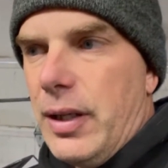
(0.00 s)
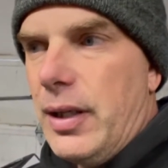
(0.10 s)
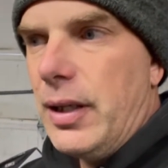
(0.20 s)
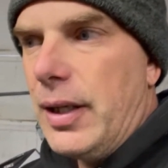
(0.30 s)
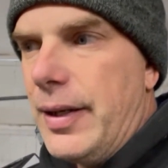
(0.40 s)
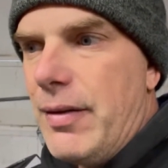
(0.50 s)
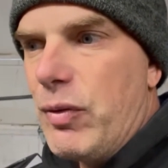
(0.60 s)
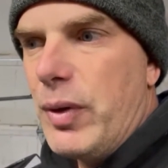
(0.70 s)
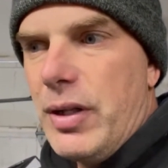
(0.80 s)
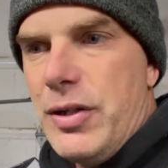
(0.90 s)
I
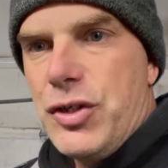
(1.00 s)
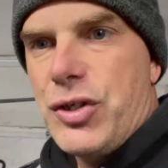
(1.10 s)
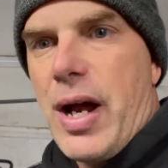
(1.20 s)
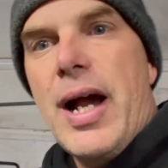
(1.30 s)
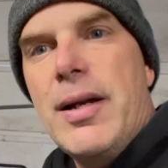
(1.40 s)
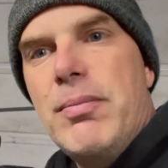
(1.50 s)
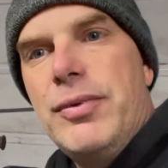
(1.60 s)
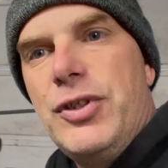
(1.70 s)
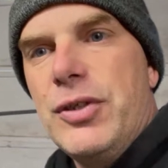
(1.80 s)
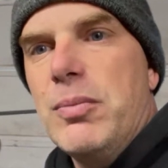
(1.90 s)
never really tried
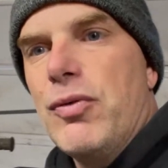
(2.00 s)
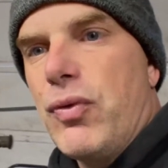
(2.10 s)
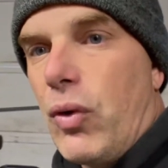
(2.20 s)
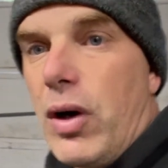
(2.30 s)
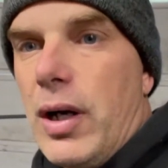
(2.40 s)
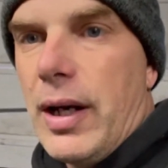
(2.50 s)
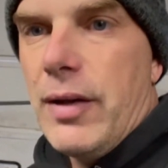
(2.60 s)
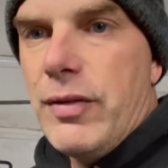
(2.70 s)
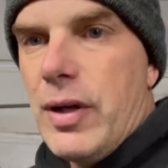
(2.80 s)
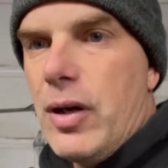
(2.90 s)
to before, and
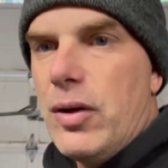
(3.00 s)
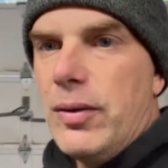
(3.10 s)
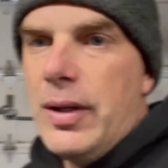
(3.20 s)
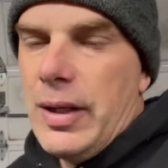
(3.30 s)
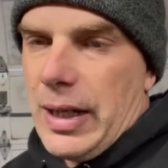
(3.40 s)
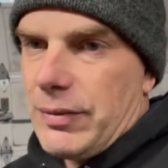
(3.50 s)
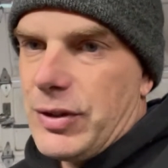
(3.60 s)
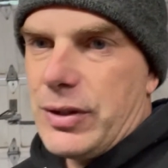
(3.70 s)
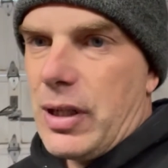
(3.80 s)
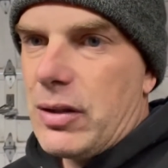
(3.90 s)
if you know, I've
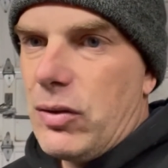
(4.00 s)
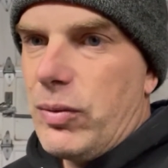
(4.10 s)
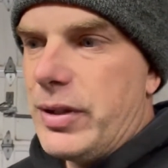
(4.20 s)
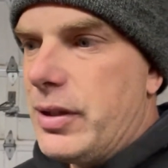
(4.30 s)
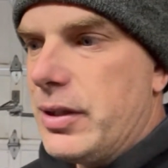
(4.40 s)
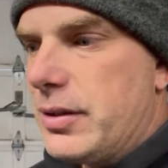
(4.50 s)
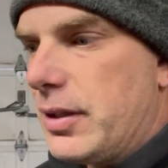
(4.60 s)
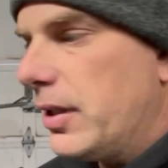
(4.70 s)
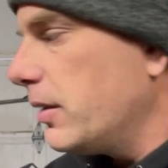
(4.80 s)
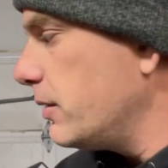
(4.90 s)
struggled with these
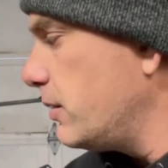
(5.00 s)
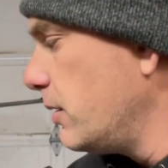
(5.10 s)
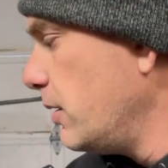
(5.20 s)
things.